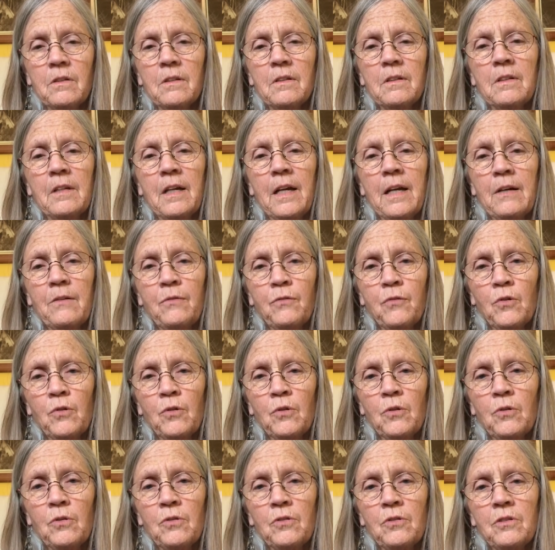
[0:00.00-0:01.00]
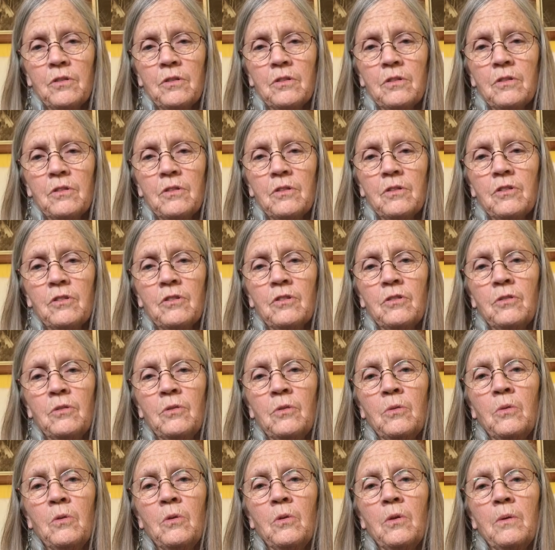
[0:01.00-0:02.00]
thankful
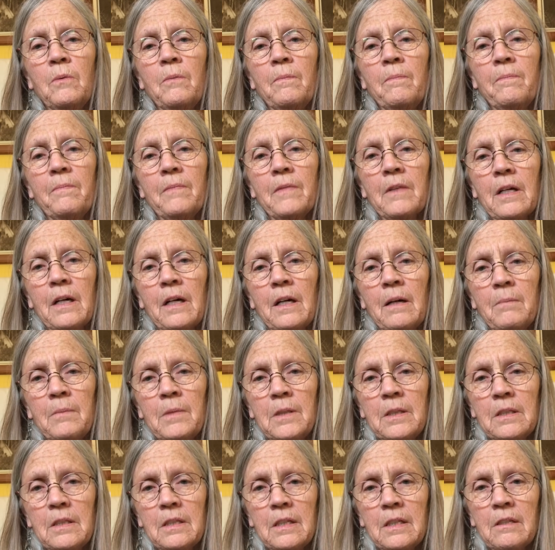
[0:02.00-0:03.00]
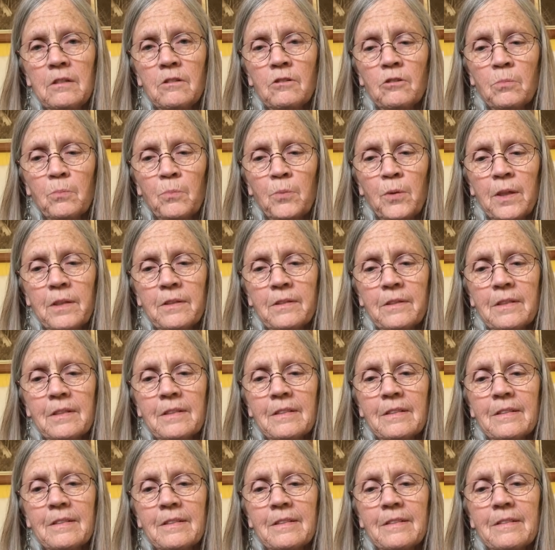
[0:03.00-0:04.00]
to come into his
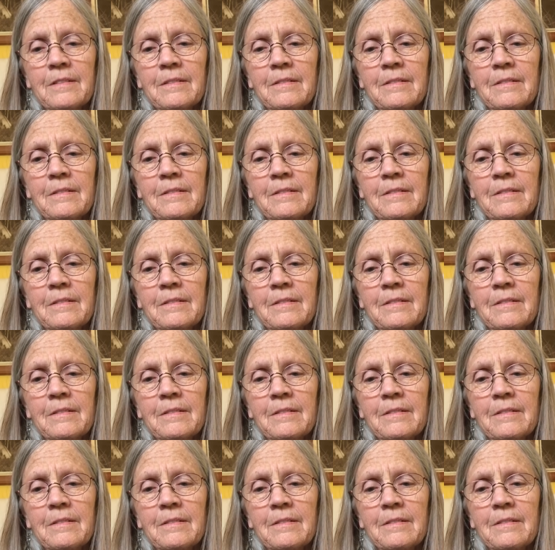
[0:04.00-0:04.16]
presence.